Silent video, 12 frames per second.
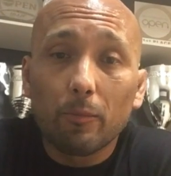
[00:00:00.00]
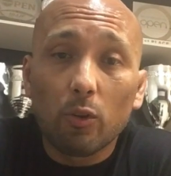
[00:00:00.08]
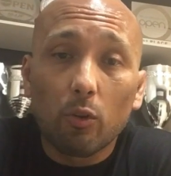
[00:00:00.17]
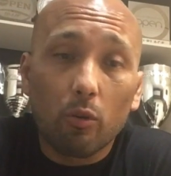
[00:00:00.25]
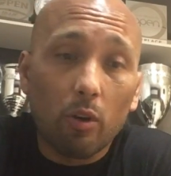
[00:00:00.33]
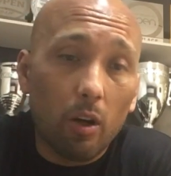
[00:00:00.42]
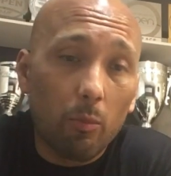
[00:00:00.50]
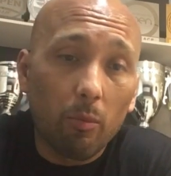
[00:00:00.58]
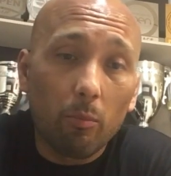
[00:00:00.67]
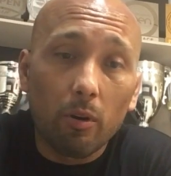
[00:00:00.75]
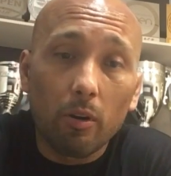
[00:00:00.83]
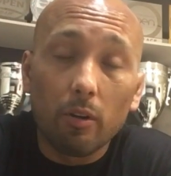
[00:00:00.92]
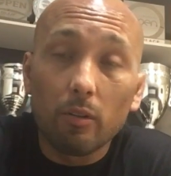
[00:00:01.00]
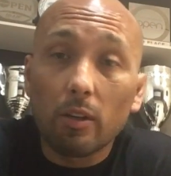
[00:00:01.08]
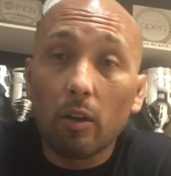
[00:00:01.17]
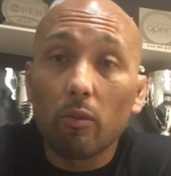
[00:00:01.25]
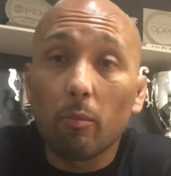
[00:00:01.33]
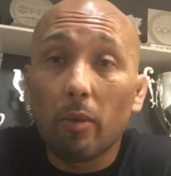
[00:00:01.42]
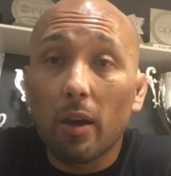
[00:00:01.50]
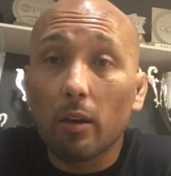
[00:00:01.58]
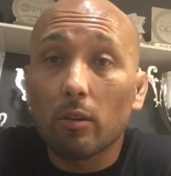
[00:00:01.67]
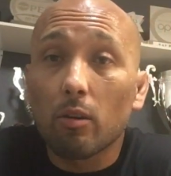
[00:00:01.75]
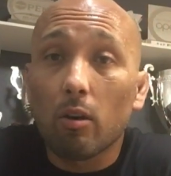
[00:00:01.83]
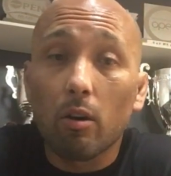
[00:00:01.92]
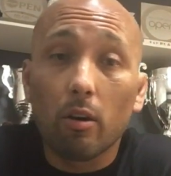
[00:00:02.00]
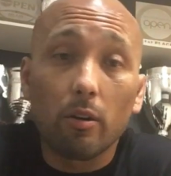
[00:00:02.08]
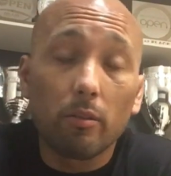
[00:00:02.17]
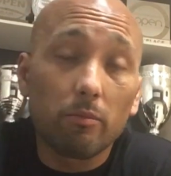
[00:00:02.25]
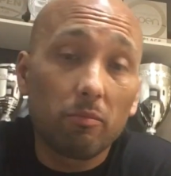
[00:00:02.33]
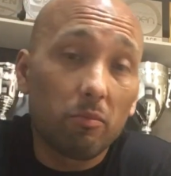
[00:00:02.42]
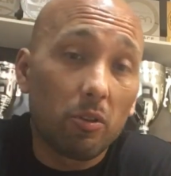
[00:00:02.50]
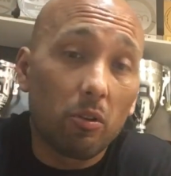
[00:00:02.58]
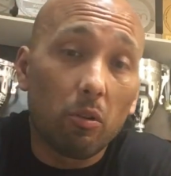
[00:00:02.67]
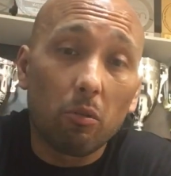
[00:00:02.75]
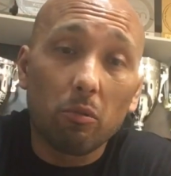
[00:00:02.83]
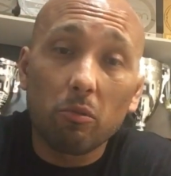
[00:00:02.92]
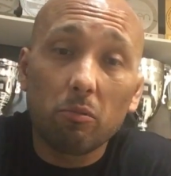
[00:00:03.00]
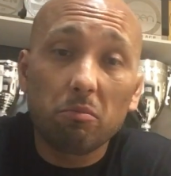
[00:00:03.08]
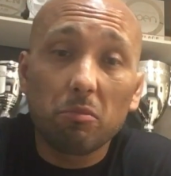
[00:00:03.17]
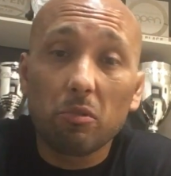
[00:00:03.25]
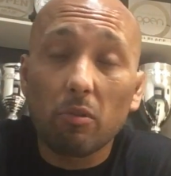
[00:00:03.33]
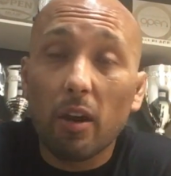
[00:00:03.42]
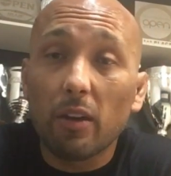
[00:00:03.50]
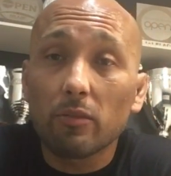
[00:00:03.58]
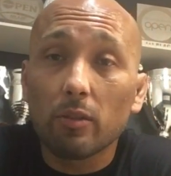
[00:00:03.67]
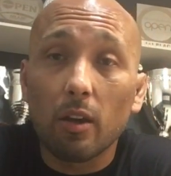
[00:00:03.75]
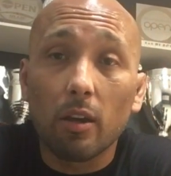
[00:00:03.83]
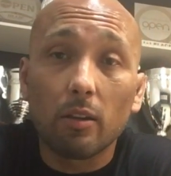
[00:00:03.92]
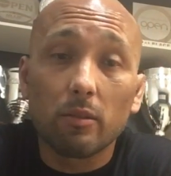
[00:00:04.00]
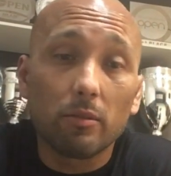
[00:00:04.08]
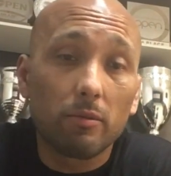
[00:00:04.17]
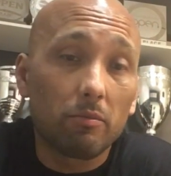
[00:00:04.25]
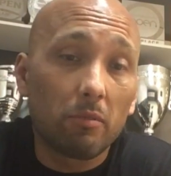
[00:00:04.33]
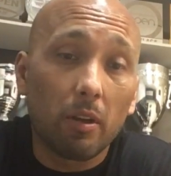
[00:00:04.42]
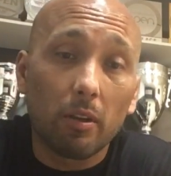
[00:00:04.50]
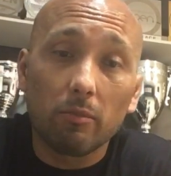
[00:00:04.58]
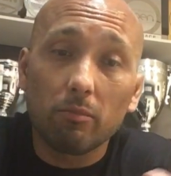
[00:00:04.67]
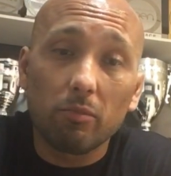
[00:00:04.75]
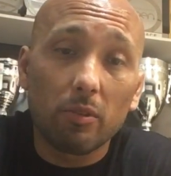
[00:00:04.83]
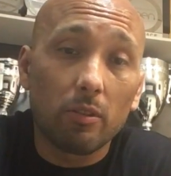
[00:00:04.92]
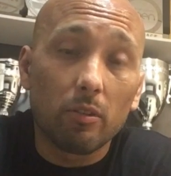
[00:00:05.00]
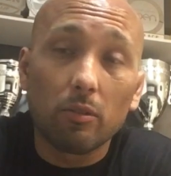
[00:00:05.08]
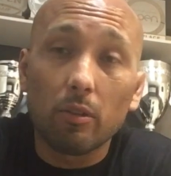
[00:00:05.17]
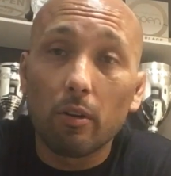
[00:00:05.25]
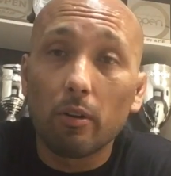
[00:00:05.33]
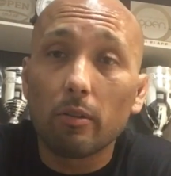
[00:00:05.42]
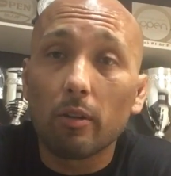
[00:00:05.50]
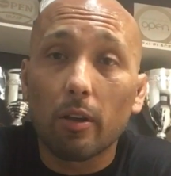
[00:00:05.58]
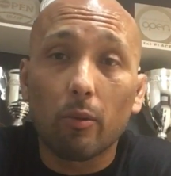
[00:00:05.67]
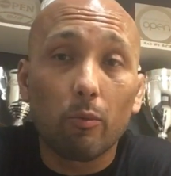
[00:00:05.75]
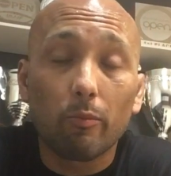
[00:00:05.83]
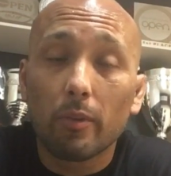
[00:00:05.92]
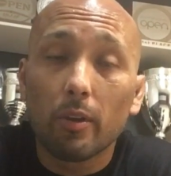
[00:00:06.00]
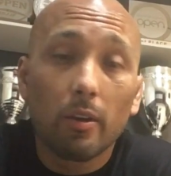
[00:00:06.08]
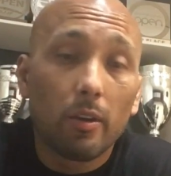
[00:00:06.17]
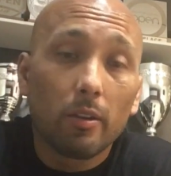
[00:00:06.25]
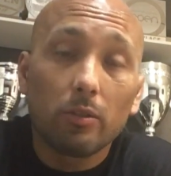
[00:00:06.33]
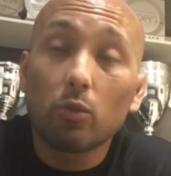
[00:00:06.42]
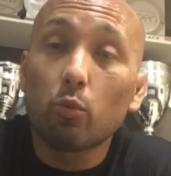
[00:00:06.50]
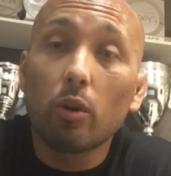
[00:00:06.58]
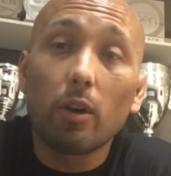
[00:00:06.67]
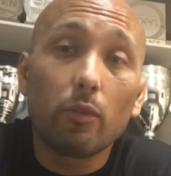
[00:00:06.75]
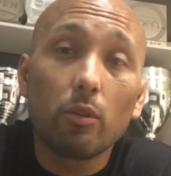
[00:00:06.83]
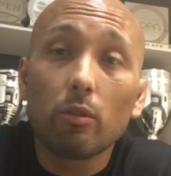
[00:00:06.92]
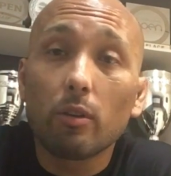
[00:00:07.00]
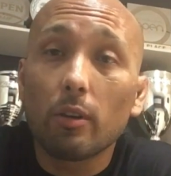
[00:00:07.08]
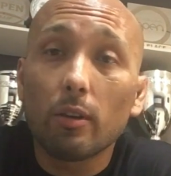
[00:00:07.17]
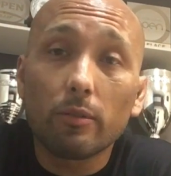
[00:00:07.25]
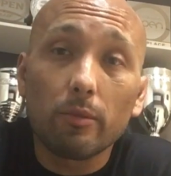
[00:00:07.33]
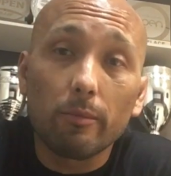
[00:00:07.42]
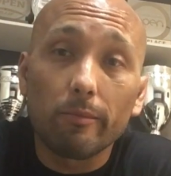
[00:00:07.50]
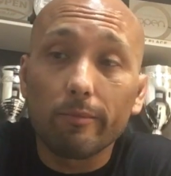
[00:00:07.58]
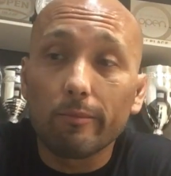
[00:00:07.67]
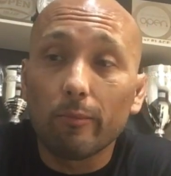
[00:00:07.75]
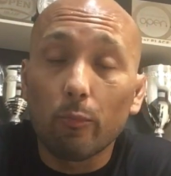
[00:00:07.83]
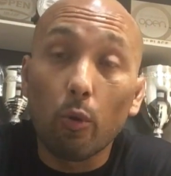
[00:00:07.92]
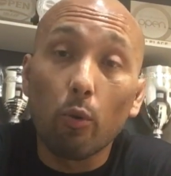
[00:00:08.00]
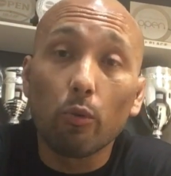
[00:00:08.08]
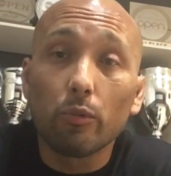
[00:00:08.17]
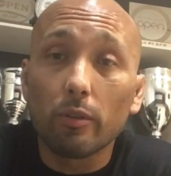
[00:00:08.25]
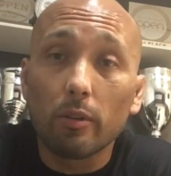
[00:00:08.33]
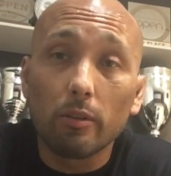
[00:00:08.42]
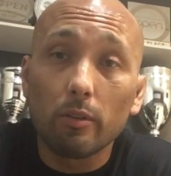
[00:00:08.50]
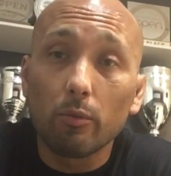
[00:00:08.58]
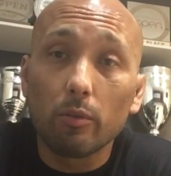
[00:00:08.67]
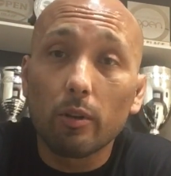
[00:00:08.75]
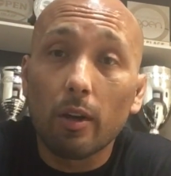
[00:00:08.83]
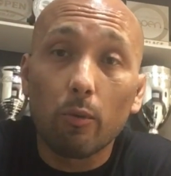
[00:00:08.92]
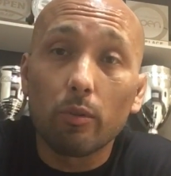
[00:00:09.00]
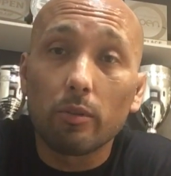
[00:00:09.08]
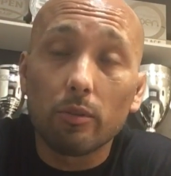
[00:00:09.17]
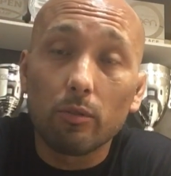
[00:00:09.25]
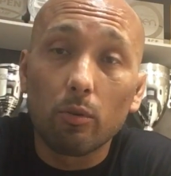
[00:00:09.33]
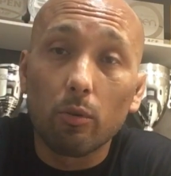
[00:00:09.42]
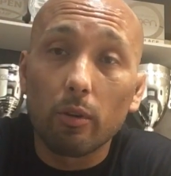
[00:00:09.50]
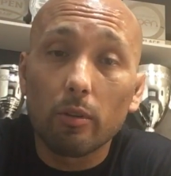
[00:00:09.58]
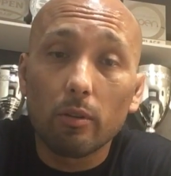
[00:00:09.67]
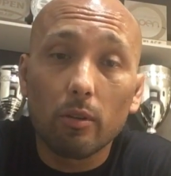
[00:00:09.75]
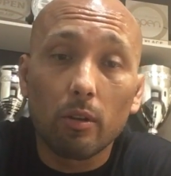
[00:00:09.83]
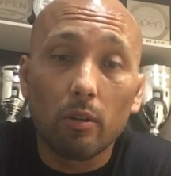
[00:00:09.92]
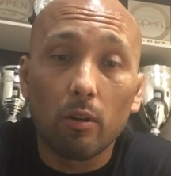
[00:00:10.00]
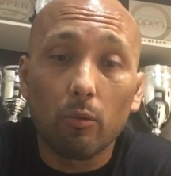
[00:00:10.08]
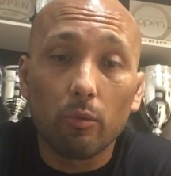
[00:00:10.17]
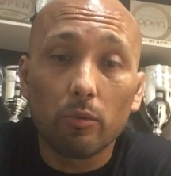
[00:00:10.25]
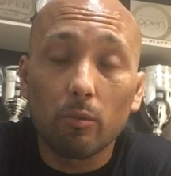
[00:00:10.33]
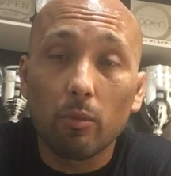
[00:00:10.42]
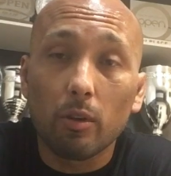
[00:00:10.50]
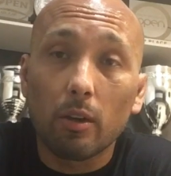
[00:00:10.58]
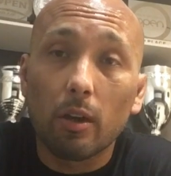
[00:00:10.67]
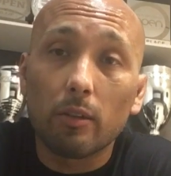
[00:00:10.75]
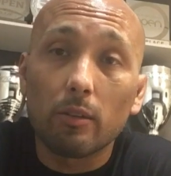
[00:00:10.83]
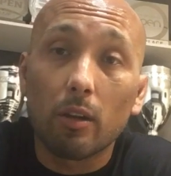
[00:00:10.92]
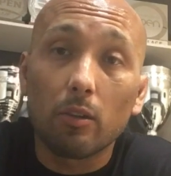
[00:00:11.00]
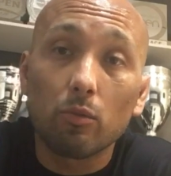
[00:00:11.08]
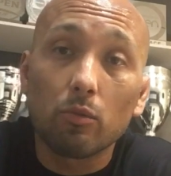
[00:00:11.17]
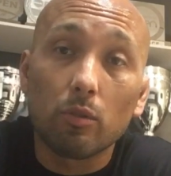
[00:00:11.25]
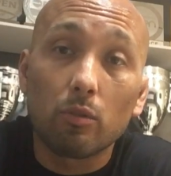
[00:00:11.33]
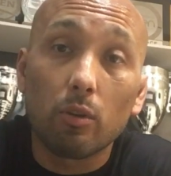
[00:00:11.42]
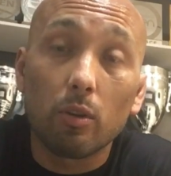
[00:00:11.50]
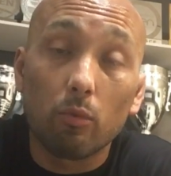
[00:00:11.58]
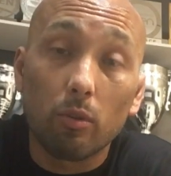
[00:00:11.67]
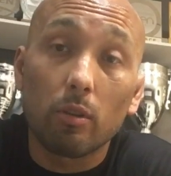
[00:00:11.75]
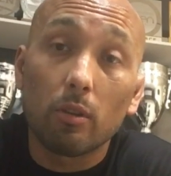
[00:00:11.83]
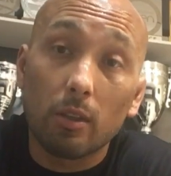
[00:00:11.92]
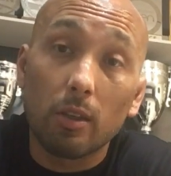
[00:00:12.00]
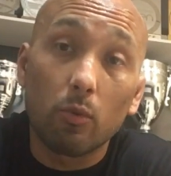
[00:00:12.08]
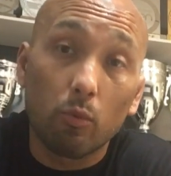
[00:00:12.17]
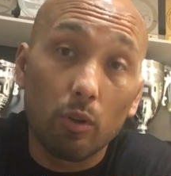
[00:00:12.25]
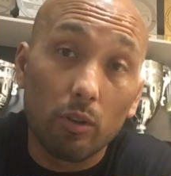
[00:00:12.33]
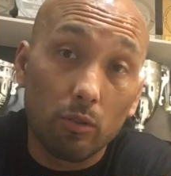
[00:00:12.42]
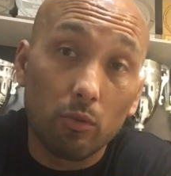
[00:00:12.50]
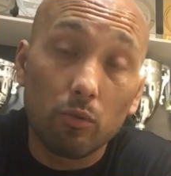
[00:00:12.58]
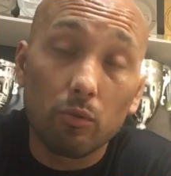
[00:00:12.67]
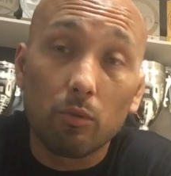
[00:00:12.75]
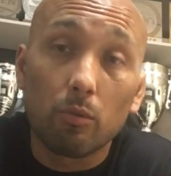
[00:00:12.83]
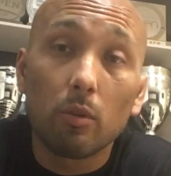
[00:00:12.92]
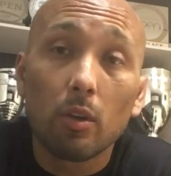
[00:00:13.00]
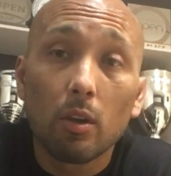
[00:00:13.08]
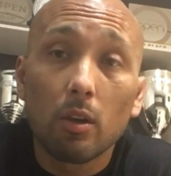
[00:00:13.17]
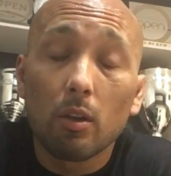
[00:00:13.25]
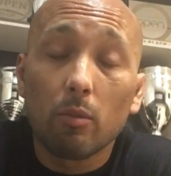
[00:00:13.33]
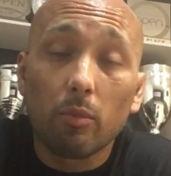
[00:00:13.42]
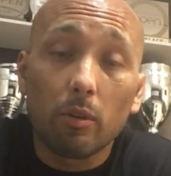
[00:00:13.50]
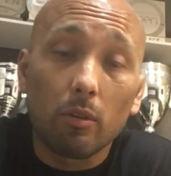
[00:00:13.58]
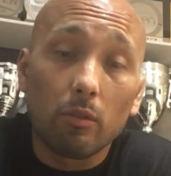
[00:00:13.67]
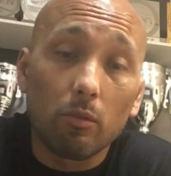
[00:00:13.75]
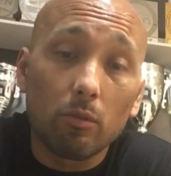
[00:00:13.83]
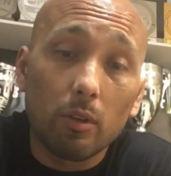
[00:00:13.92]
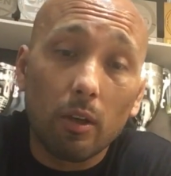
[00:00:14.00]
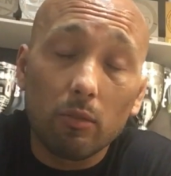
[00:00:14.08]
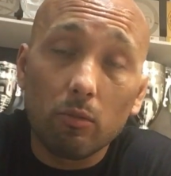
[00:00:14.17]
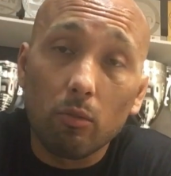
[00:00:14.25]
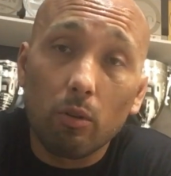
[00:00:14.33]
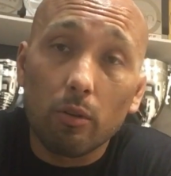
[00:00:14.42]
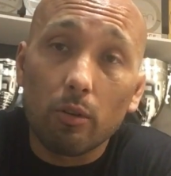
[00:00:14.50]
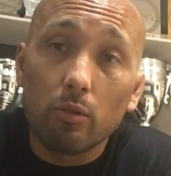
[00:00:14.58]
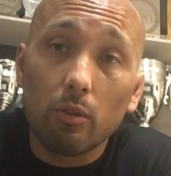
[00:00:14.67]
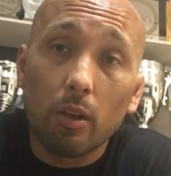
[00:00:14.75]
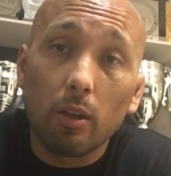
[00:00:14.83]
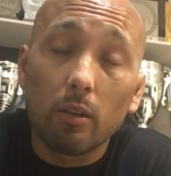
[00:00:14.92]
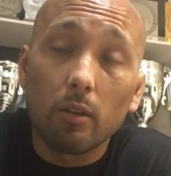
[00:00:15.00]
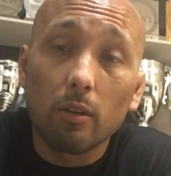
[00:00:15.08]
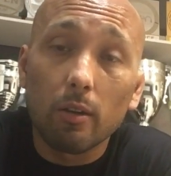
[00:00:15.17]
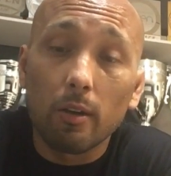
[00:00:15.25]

you know, carpet burns out in the backyard, you know, grass stains, like in the dirt, like just wherever you can get some rolls in, I would just do it, along with some of the guys that I used to train with. And the key word is used to, because those guys no longer train